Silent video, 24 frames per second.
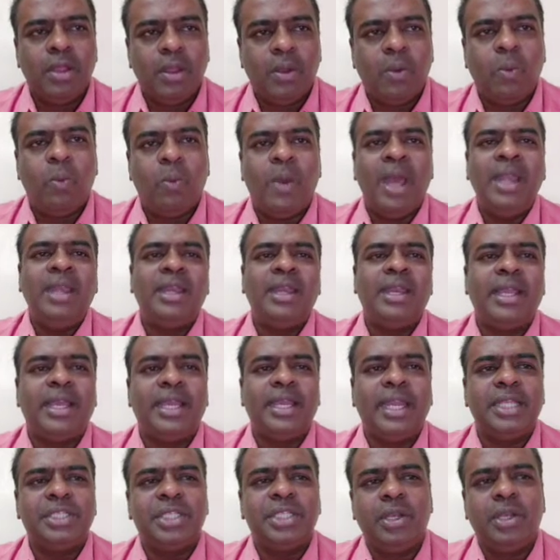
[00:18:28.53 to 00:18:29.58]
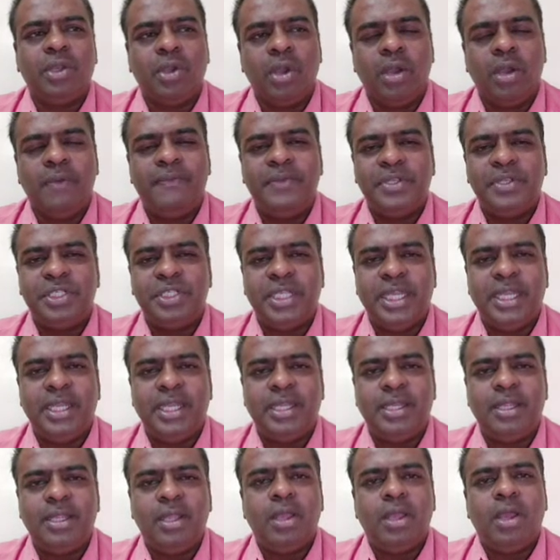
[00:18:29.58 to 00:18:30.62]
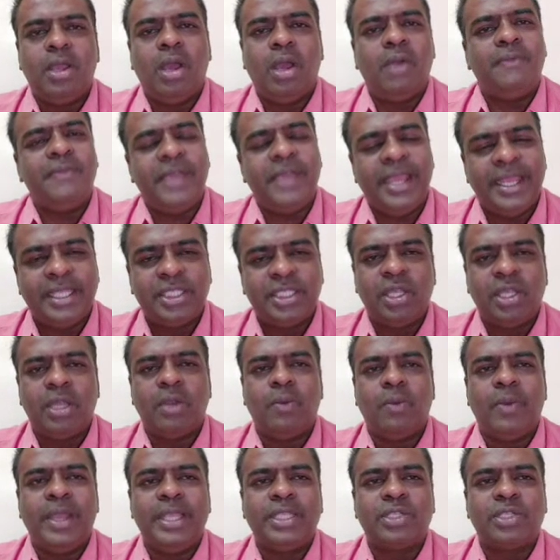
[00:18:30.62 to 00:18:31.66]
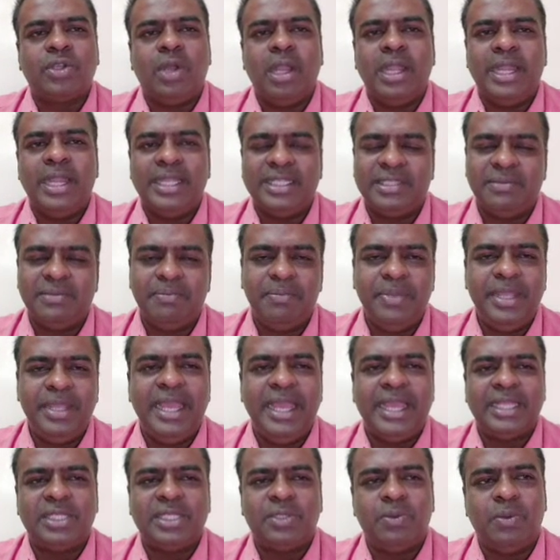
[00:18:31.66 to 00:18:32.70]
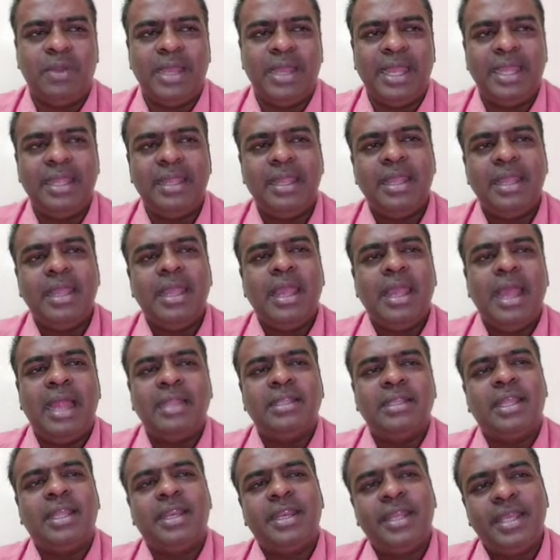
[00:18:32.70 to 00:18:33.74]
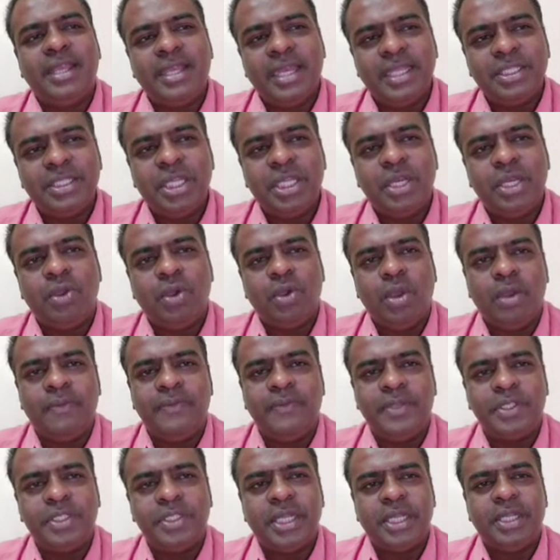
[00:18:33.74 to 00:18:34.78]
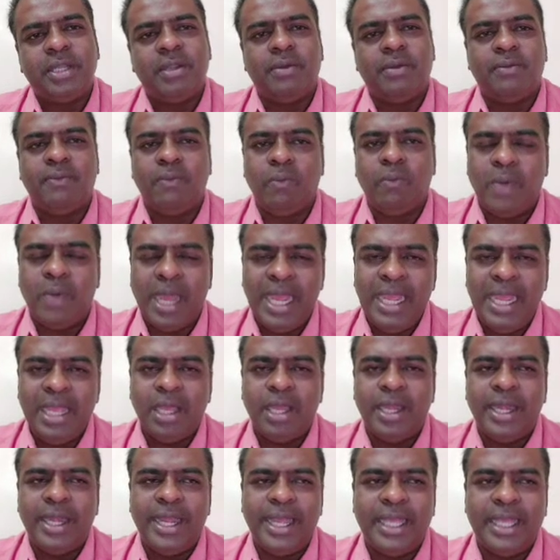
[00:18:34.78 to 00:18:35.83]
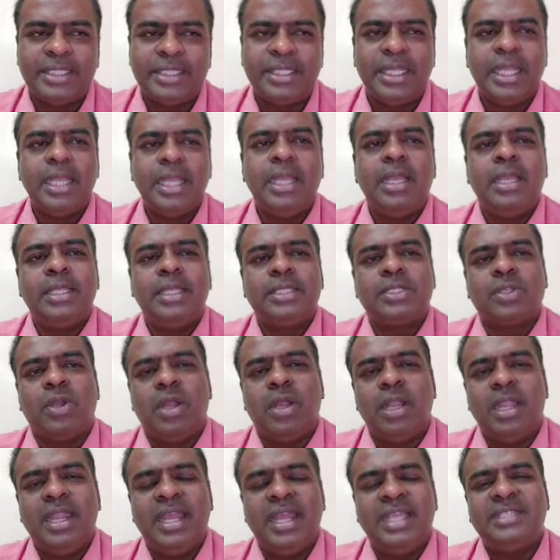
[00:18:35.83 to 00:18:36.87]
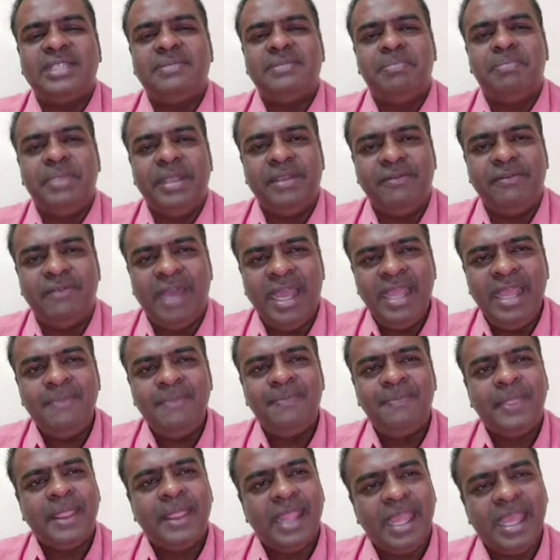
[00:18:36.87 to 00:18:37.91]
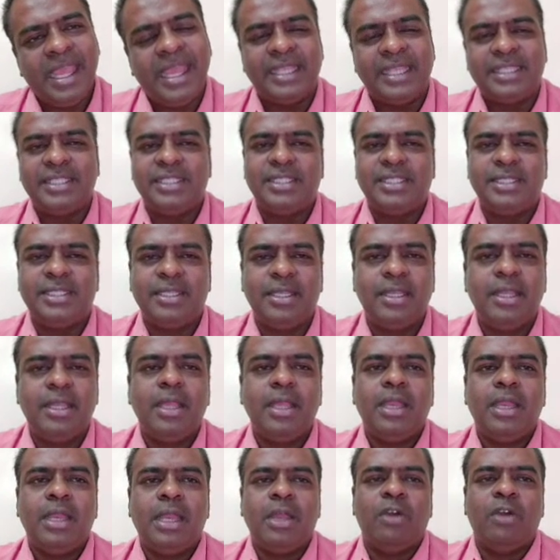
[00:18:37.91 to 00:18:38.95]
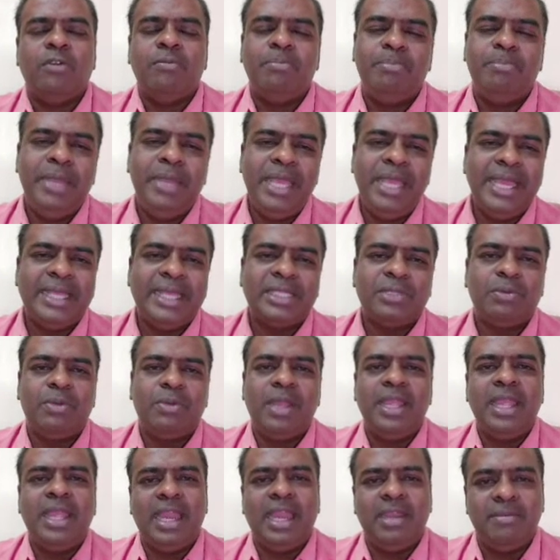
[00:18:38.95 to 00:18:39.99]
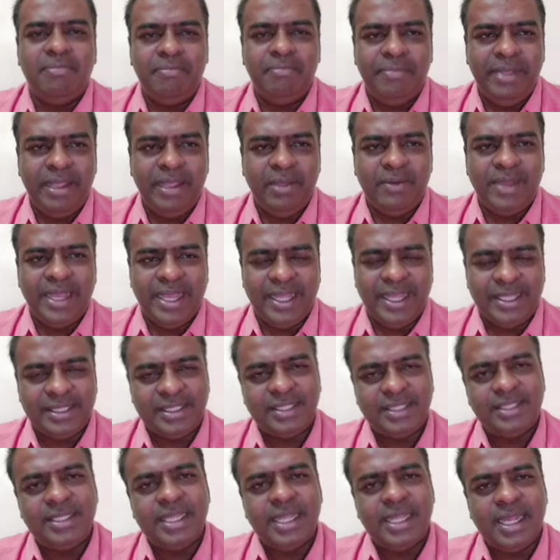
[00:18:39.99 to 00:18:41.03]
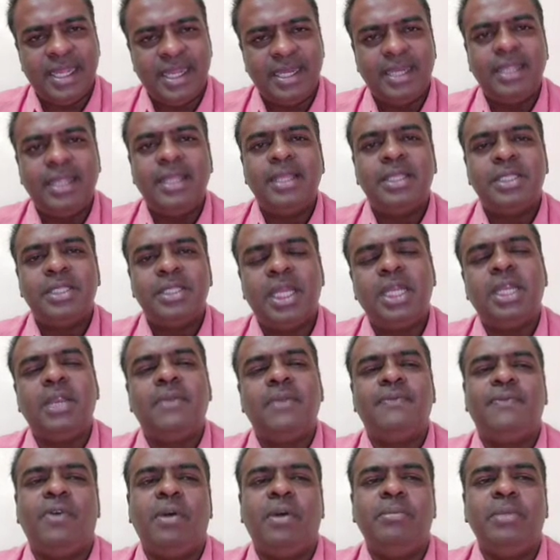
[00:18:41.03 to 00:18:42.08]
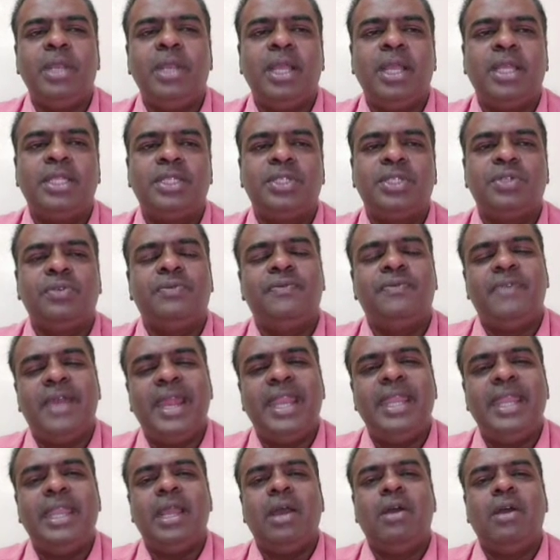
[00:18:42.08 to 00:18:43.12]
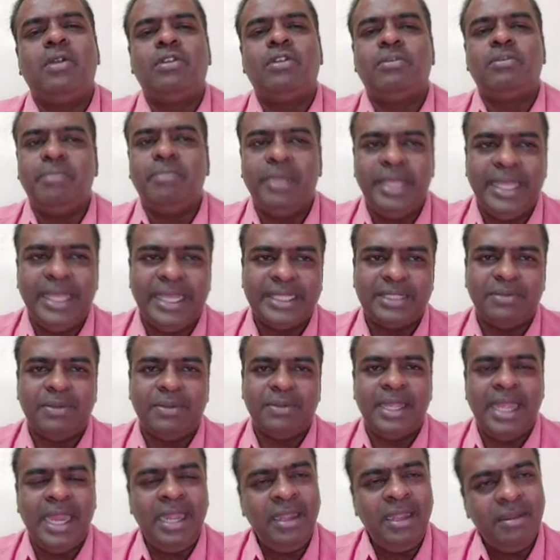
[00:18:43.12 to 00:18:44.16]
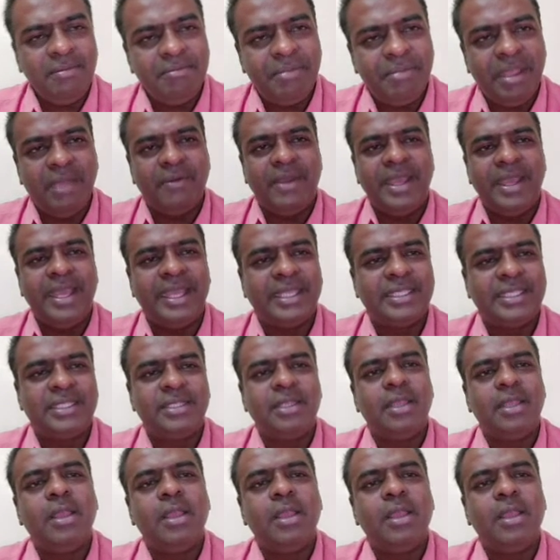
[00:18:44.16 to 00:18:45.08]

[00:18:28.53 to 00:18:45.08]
One regression coefficient of x on y is called as bxy, and the regression coefficient of y on x is called as byx. Now, bxy and byx, there are certain formulas to find out bxy and byx.